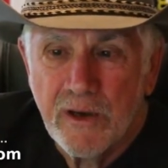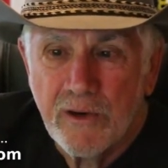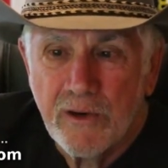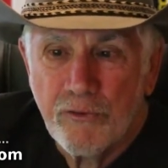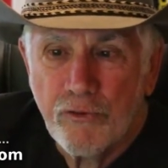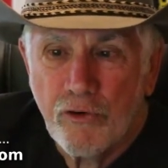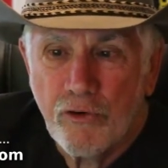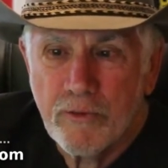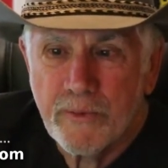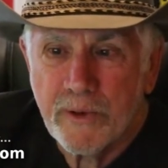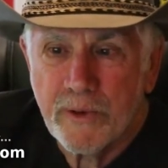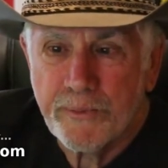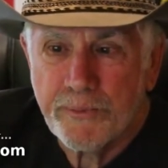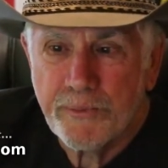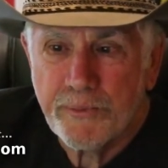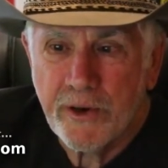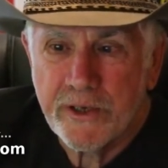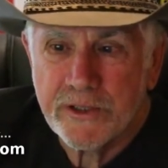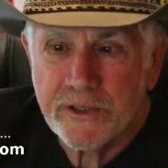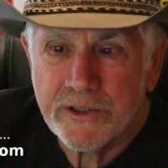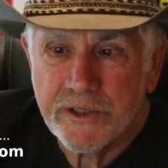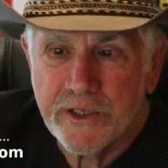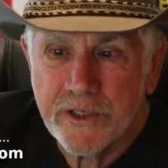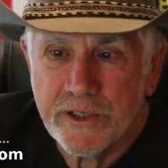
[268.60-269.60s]
Former
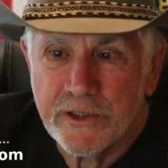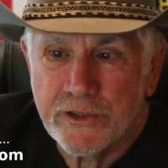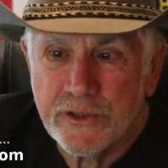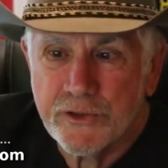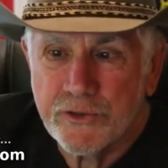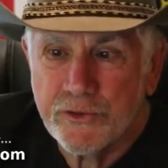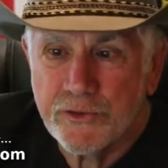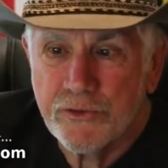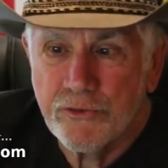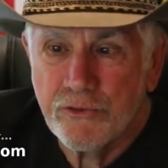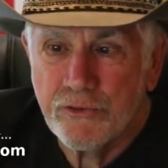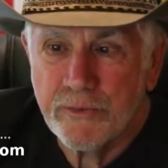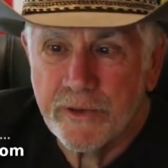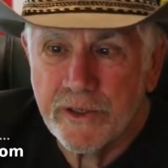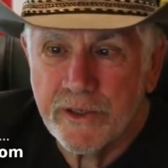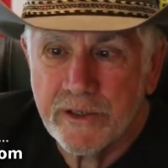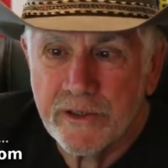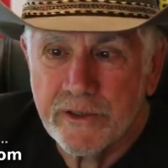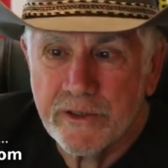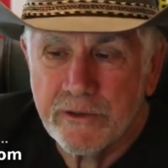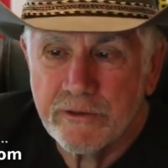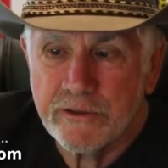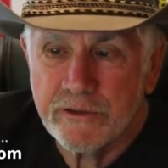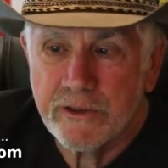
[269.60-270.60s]
President
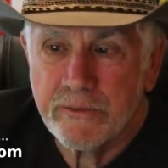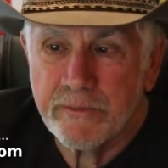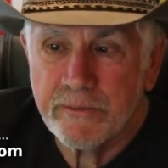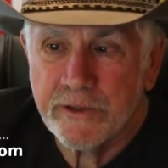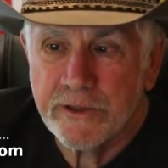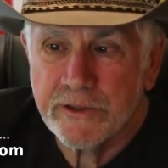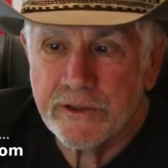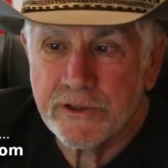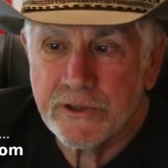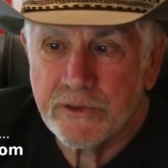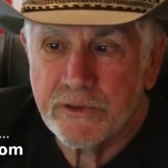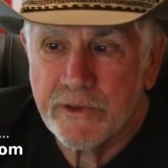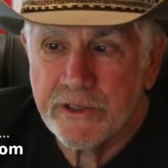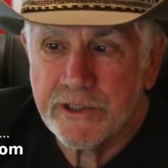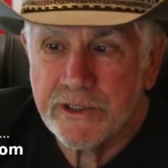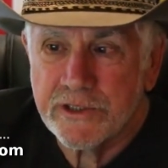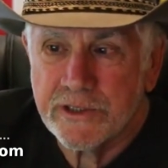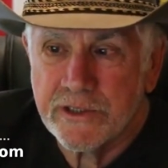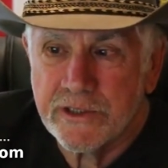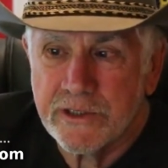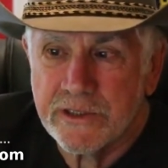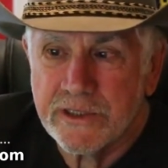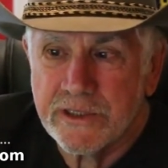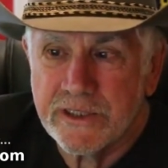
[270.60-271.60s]
Truman, whose
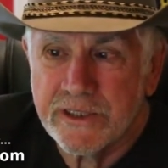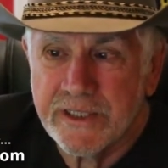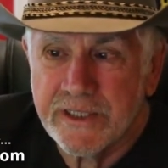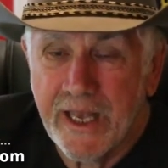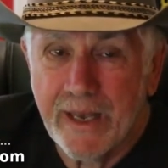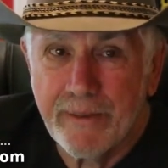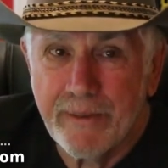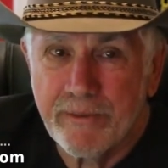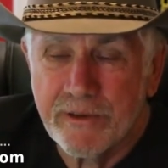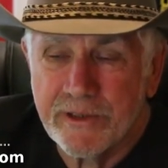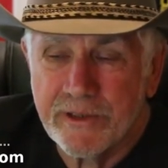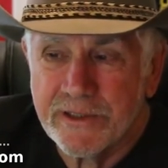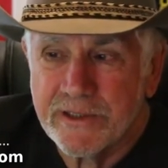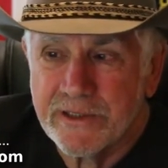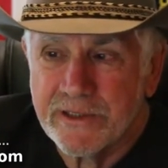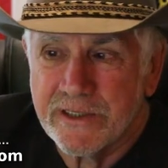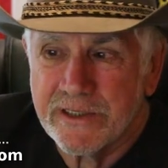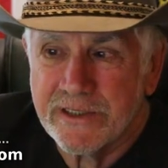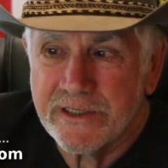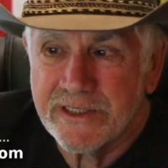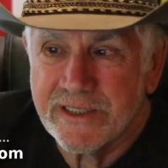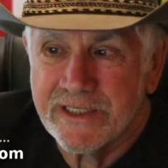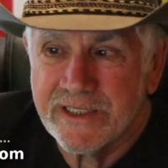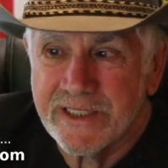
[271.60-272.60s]
administration established
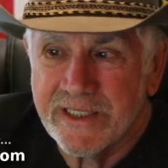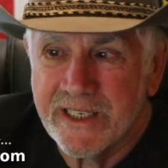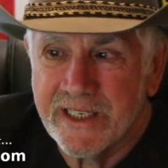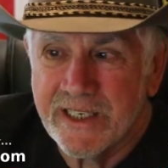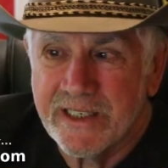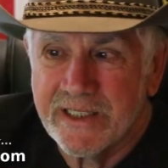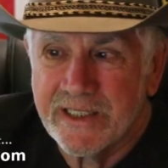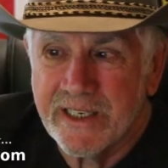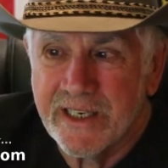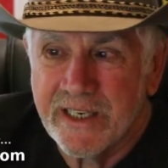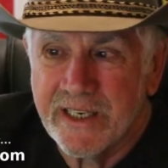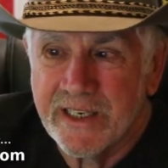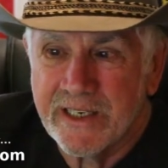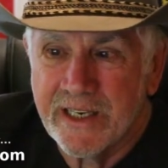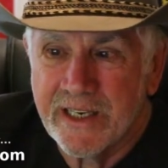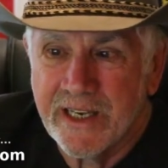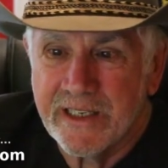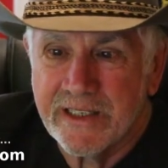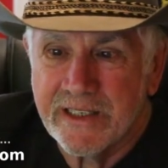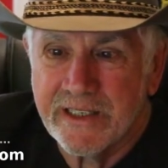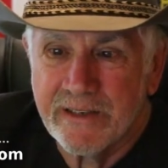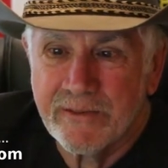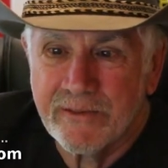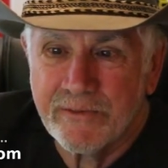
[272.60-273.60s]
the CIA in
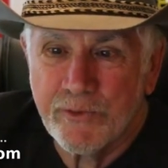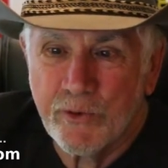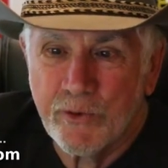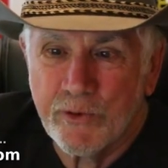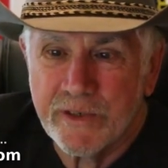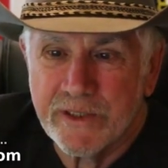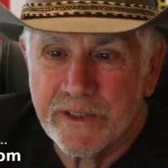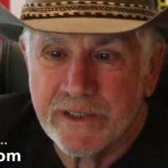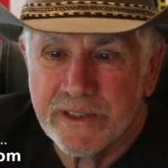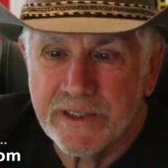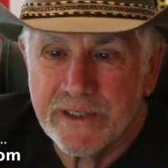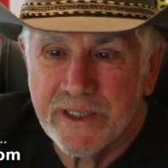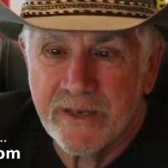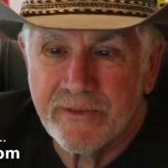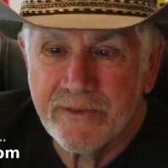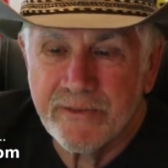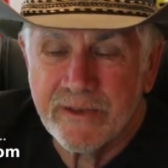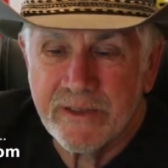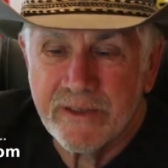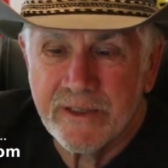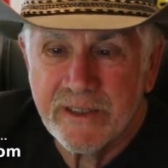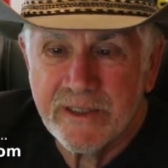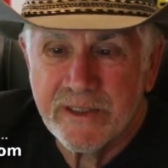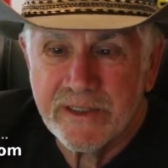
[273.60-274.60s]

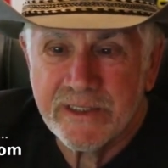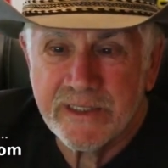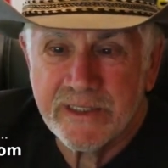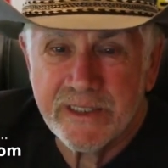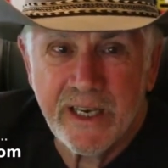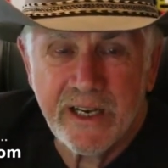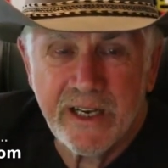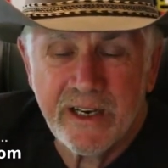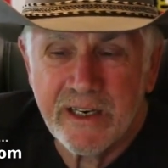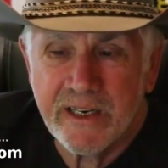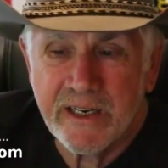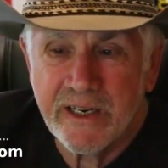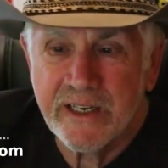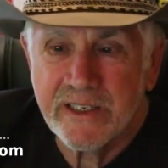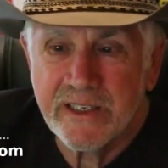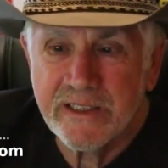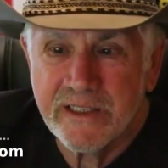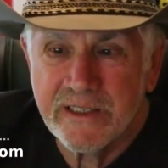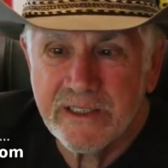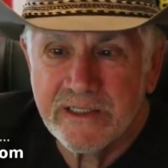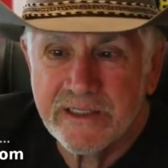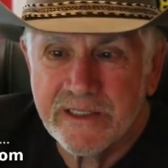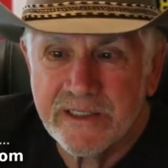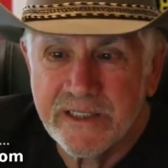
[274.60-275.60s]
1947, said in
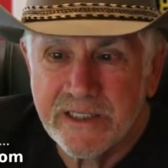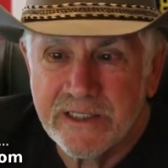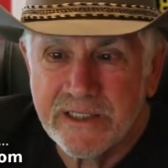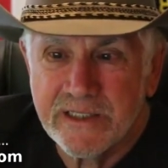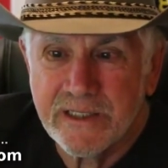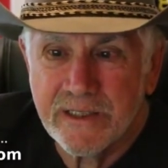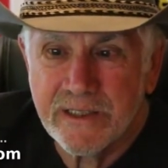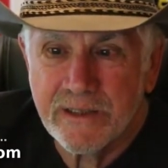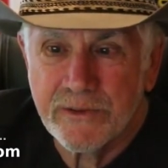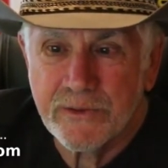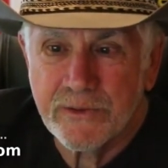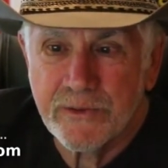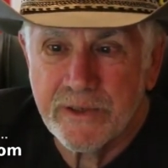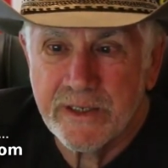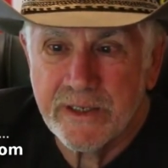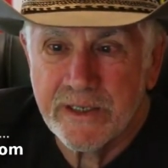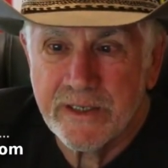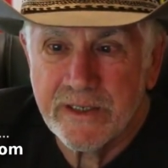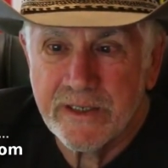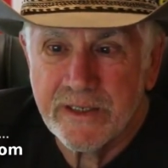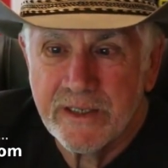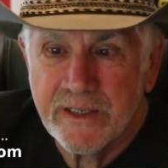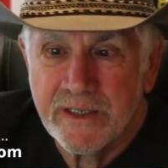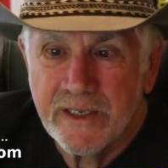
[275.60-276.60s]

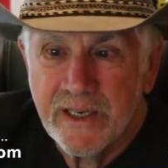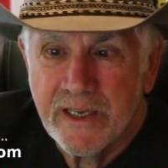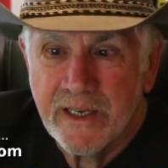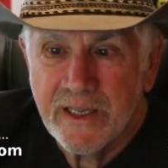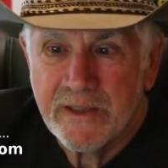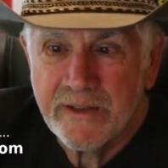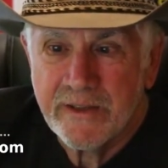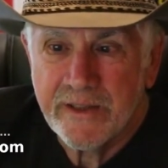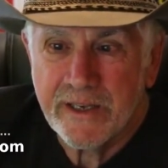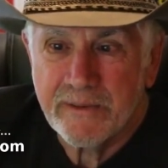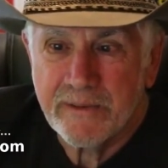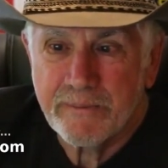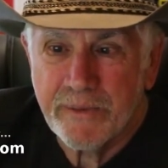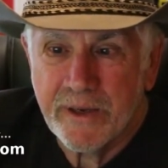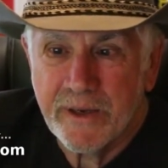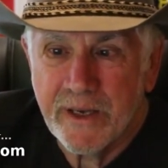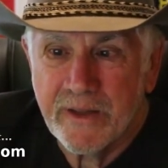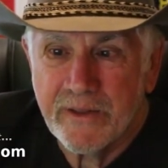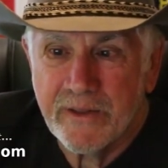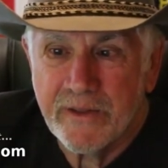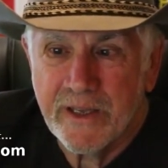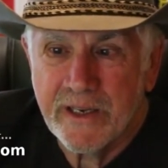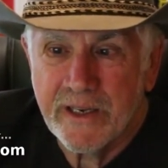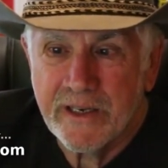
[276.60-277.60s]
1963, that
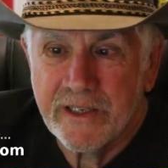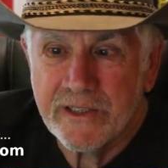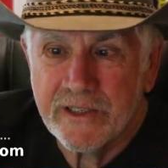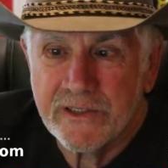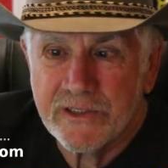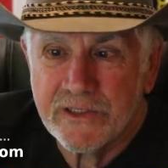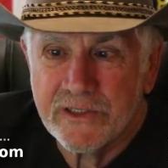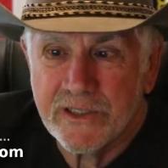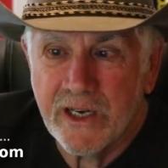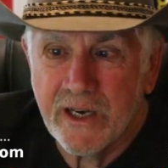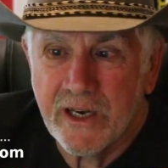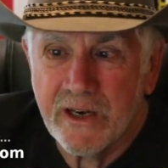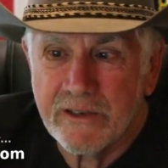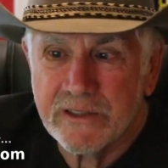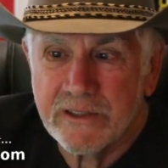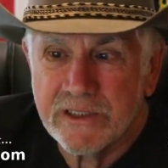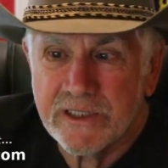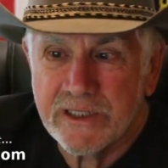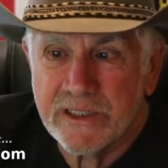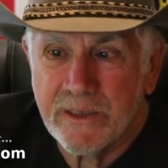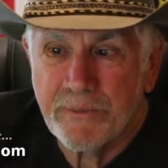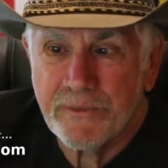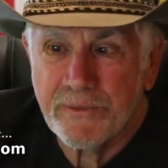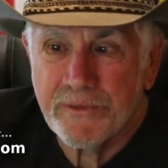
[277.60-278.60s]
by then he saw
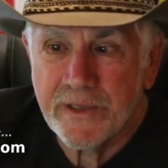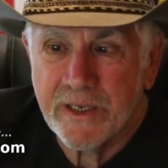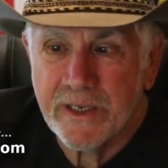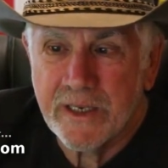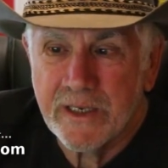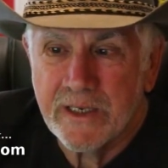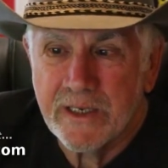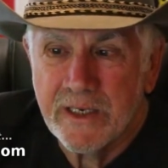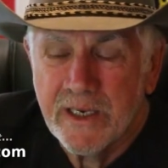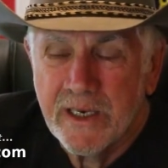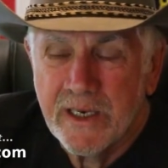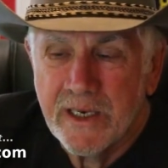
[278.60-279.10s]
something